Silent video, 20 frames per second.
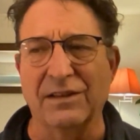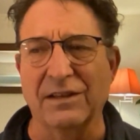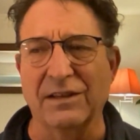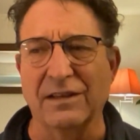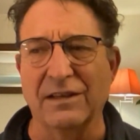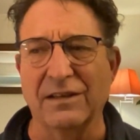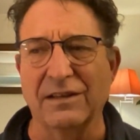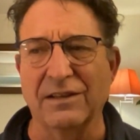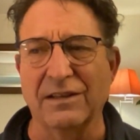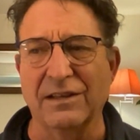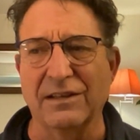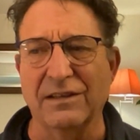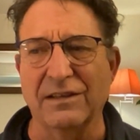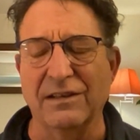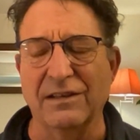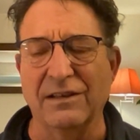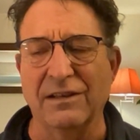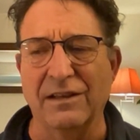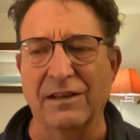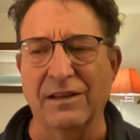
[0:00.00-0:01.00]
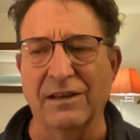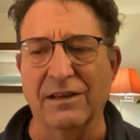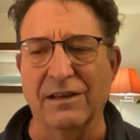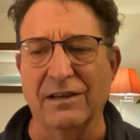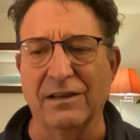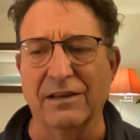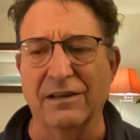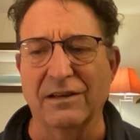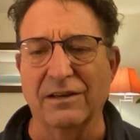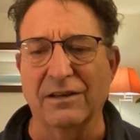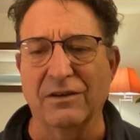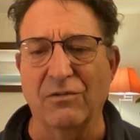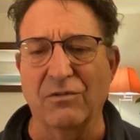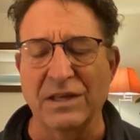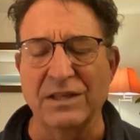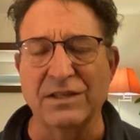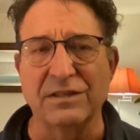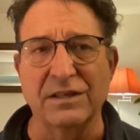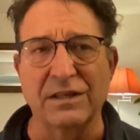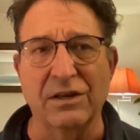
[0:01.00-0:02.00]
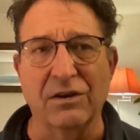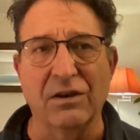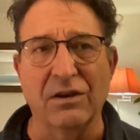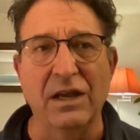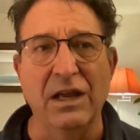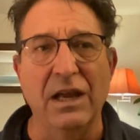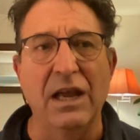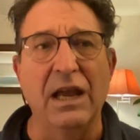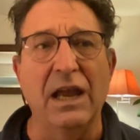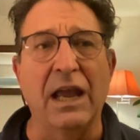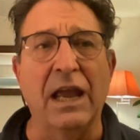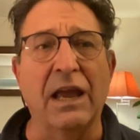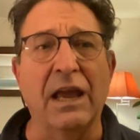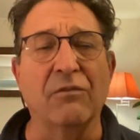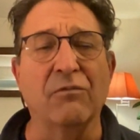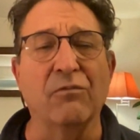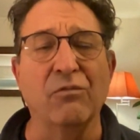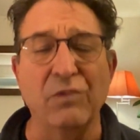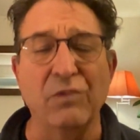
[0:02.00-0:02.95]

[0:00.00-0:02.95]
the the the question here, and